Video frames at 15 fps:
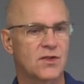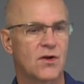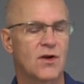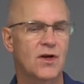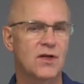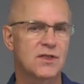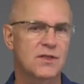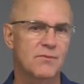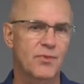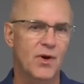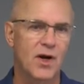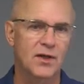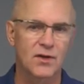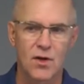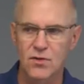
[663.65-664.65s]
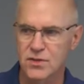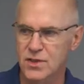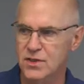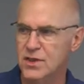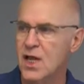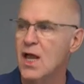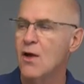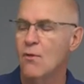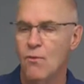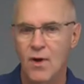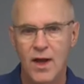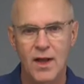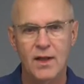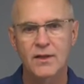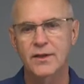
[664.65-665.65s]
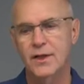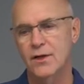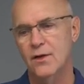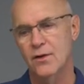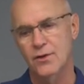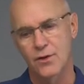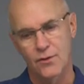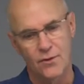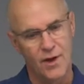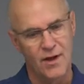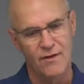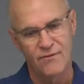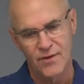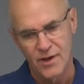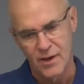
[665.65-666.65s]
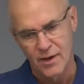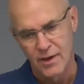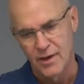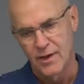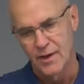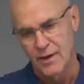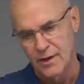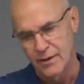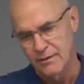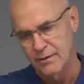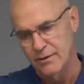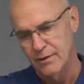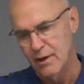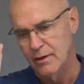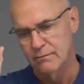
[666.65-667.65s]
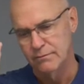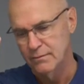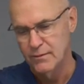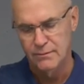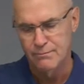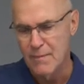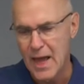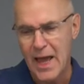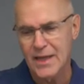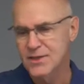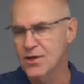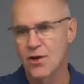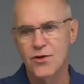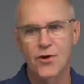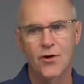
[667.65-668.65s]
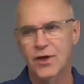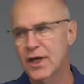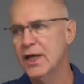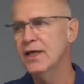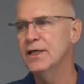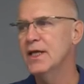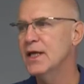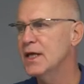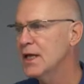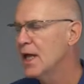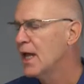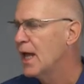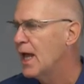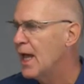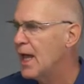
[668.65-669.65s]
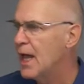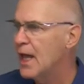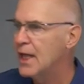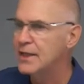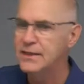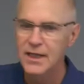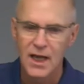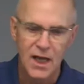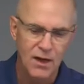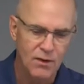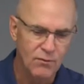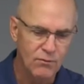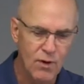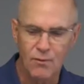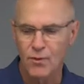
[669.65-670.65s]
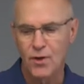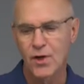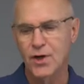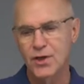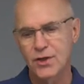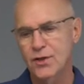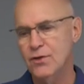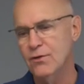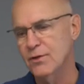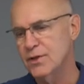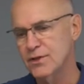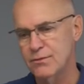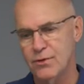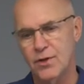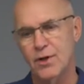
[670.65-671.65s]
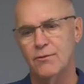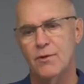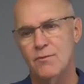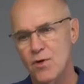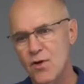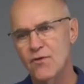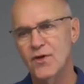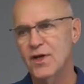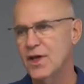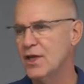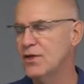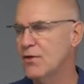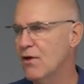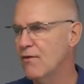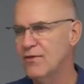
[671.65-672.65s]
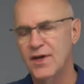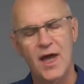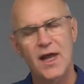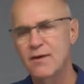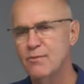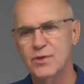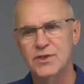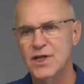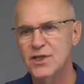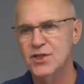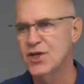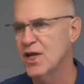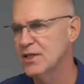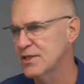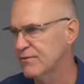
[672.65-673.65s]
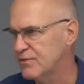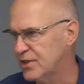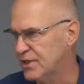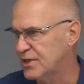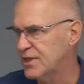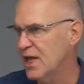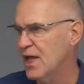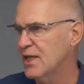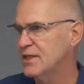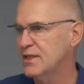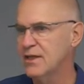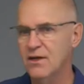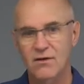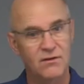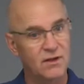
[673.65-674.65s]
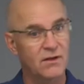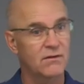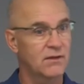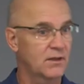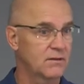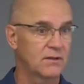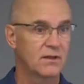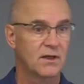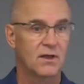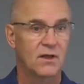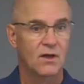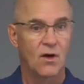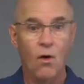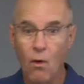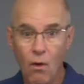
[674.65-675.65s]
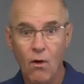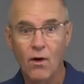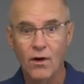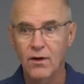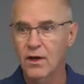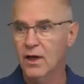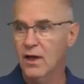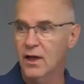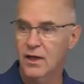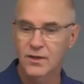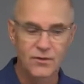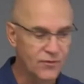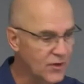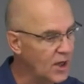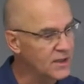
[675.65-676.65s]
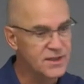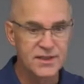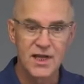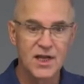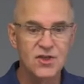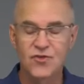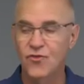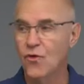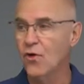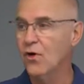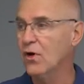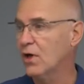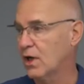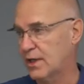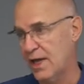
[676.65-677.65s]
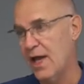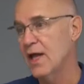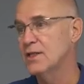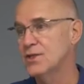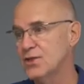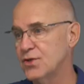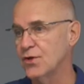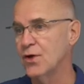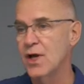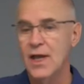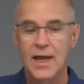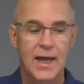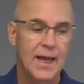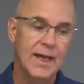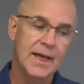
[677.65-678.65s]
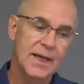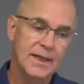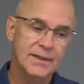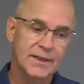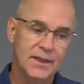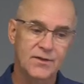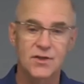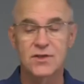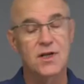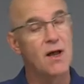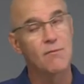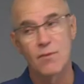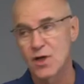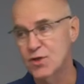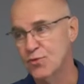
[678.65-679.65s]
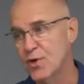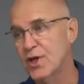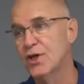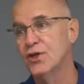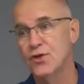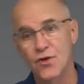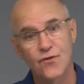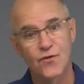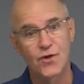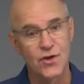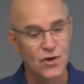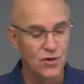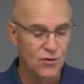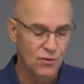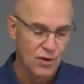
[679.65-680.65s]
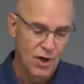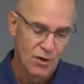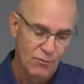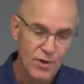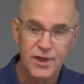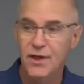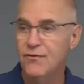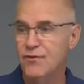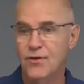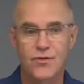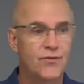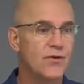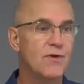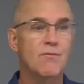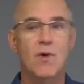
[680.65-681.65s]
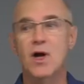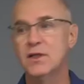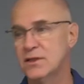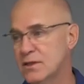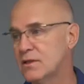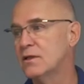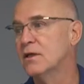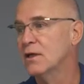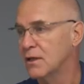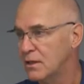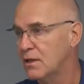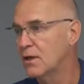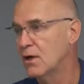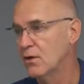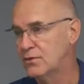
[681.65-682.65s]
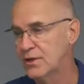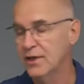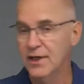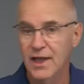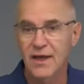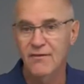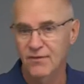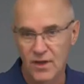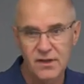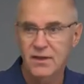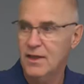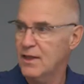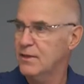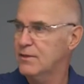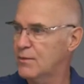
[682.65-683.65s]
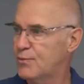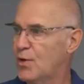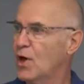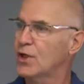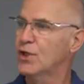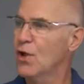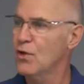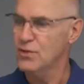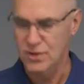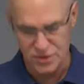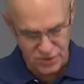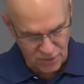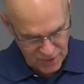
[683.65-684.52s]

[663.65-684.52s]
So here's the prognosis. Well, you know, you have a, a, a mass on your kidney, and uh, what we're going to do is we're going to remove it, and you have a ninety percent chance of success. You know, you know, or uh, you've got stage four cancer, and uh, there's not much we can do for you. We give you three months you know, to live, the, the, the prognosis.